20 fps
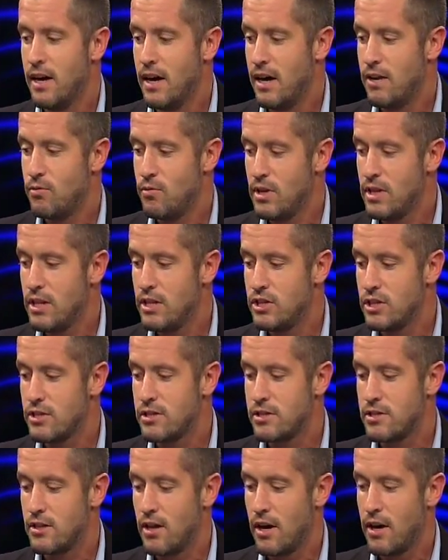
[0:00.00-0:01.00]
and really
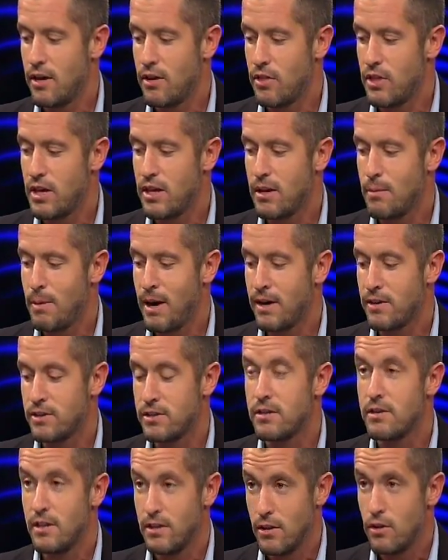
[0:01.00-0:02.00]
just think
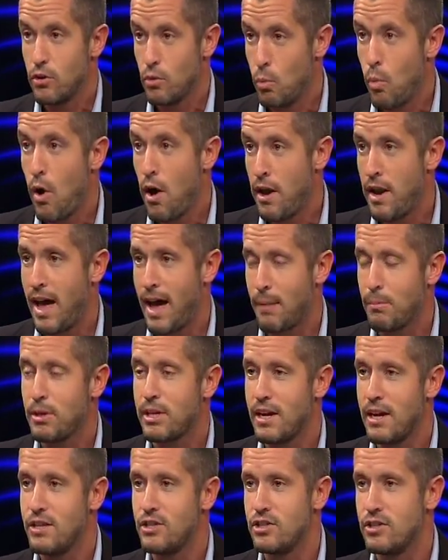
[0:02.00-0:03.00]
about the one
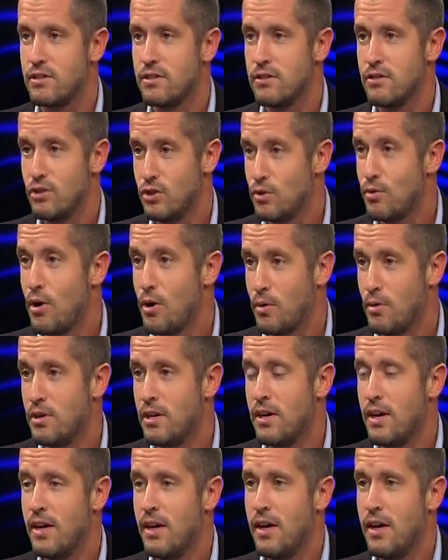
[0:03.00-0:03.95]
application, your own,